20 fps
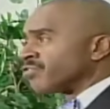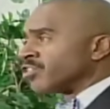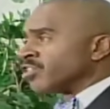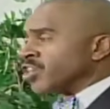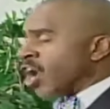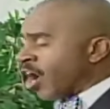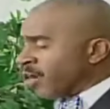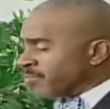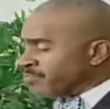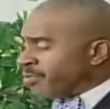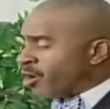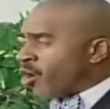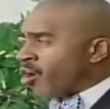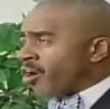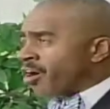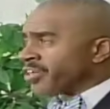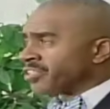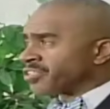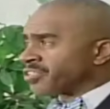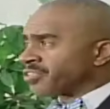Young
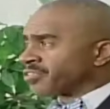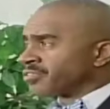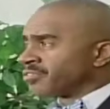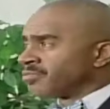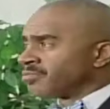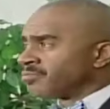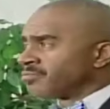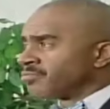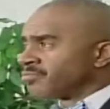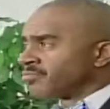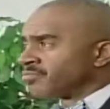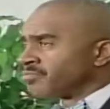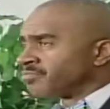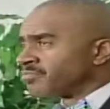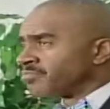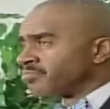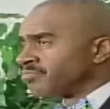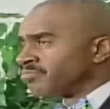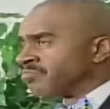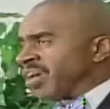boys
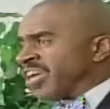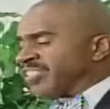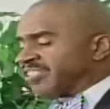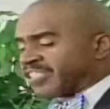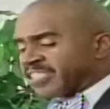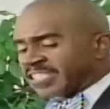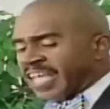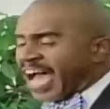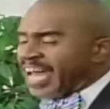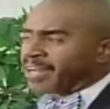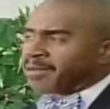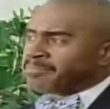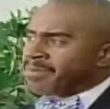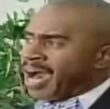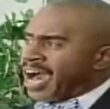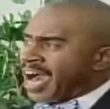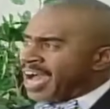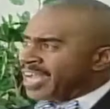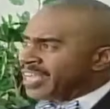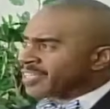being
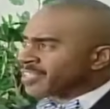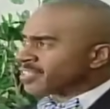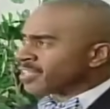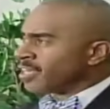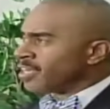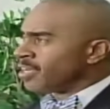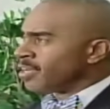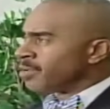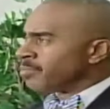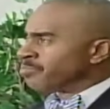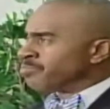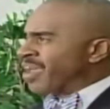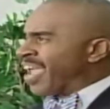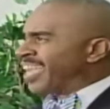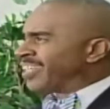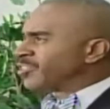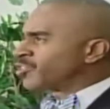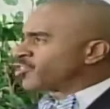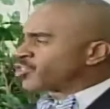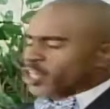sodomized,
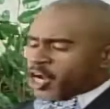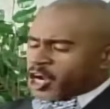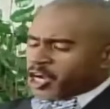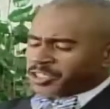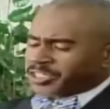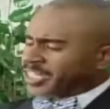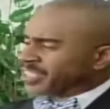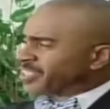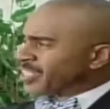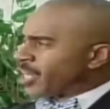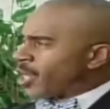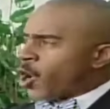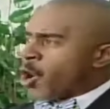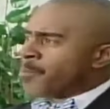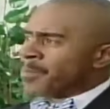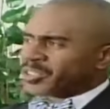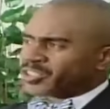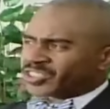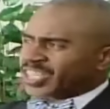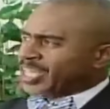being turned into
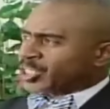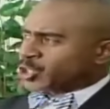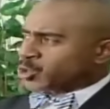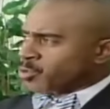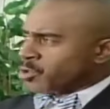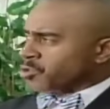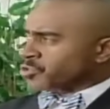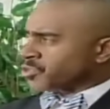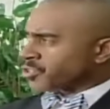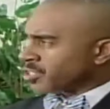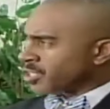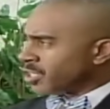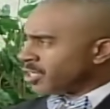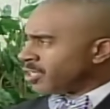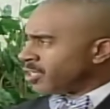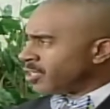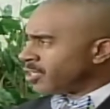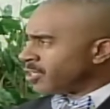homosexuals